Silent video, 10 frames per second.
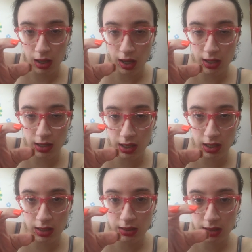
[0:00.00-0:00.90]

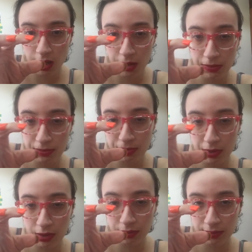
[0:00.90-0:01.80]
any type
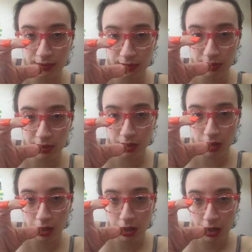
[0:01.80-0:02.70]
of
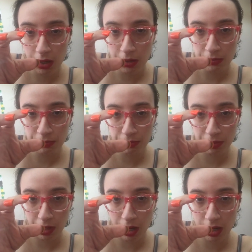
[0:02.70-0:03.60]

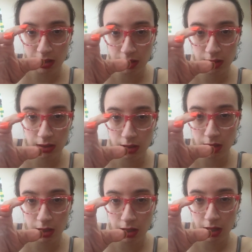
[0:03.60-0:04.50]
brand.
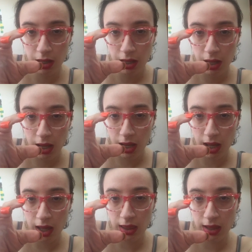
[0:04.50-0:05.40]

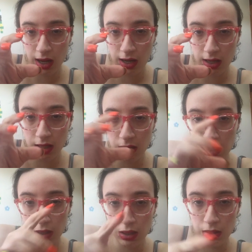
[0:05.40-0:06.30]
And then
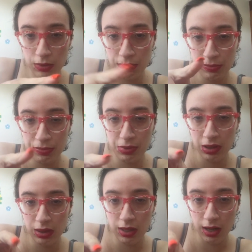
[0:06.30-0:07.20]
you
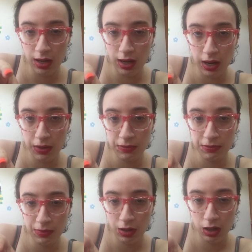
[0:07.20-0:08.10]
put the
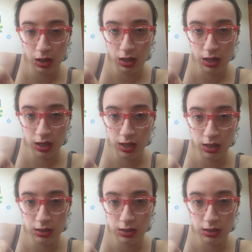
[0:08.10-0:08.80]
name on it,